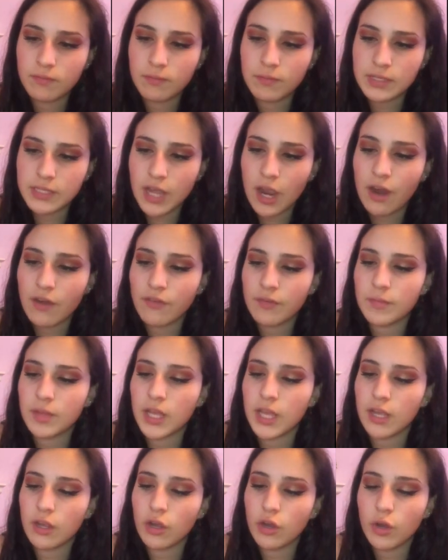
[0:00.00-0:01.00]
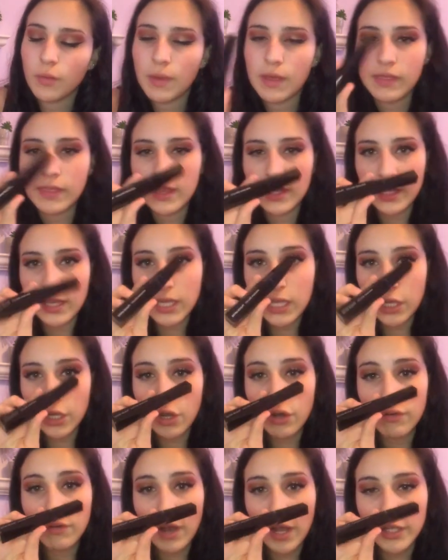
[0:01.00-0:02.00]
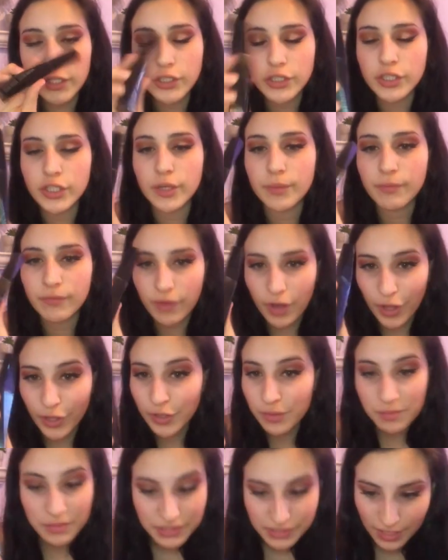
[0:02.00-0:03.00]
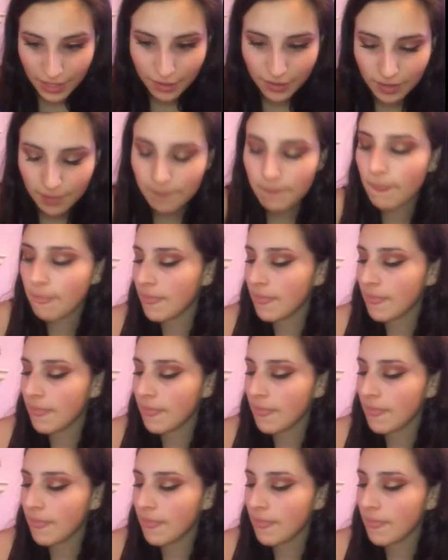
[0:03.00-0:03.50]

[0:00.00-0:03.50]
Mascara from Lancome and the Kiki Extra Sculpt Volume Mascara.